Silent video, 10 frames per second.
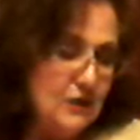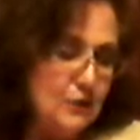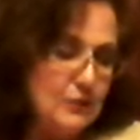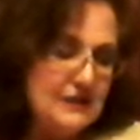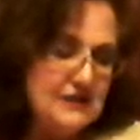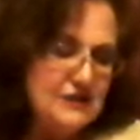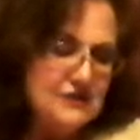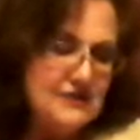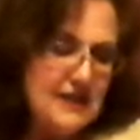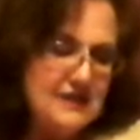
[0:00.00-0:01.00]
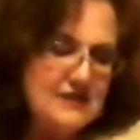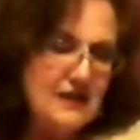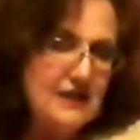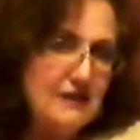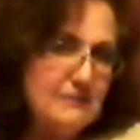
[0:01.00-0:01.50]
"What did you say,
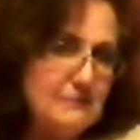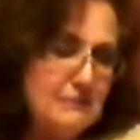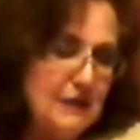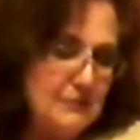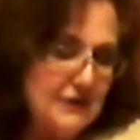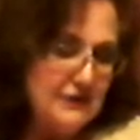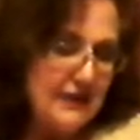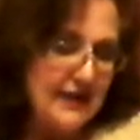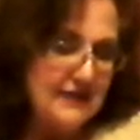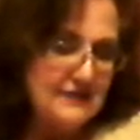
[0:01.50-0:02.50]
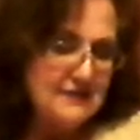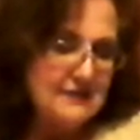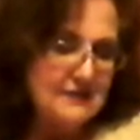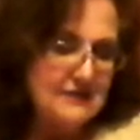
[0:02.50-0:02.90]
Sonny?" my mother asked,